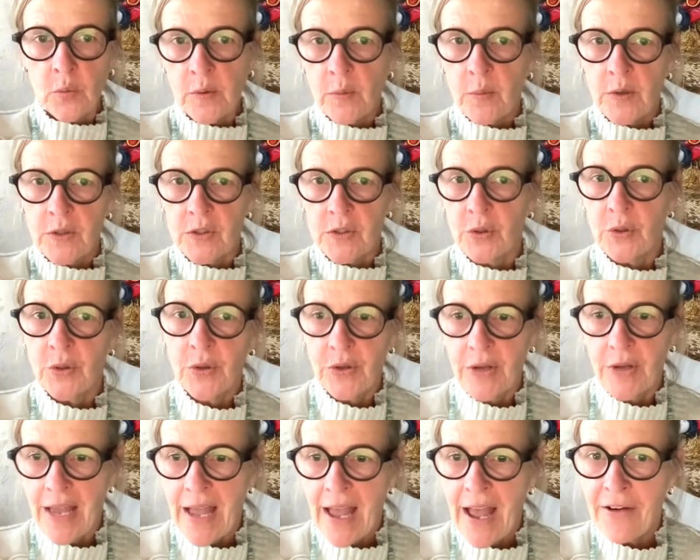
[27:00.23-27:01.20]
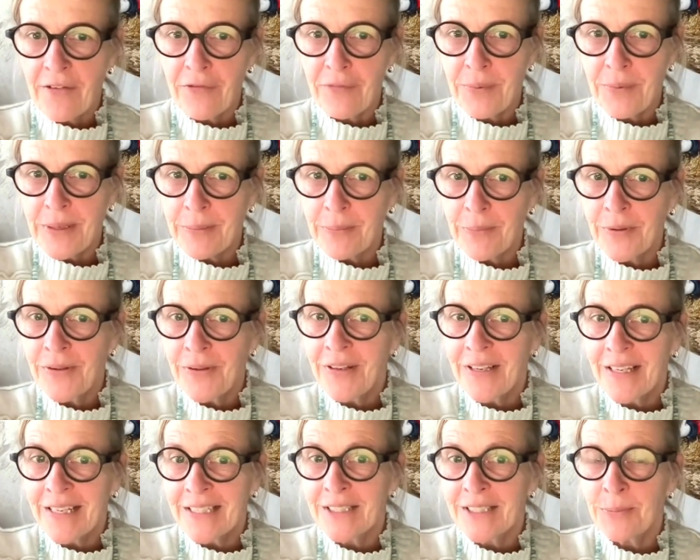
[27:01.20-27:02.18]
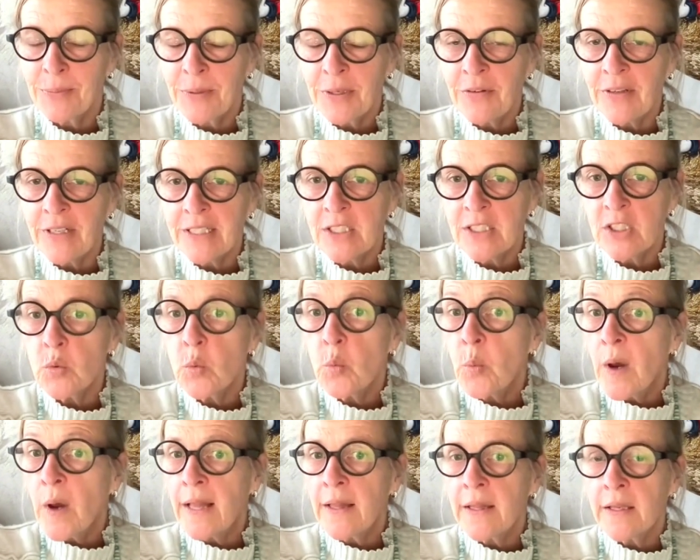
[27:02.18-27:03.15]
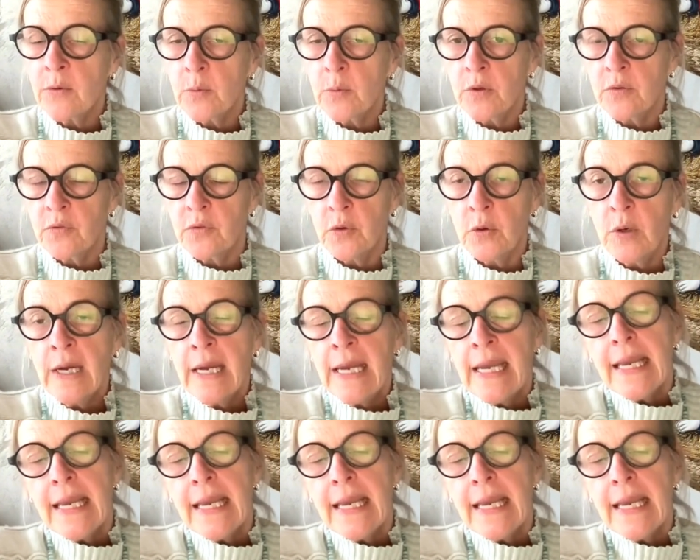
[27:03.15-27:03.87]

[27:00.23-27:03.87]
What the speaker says: we want to have people experience while they work for you.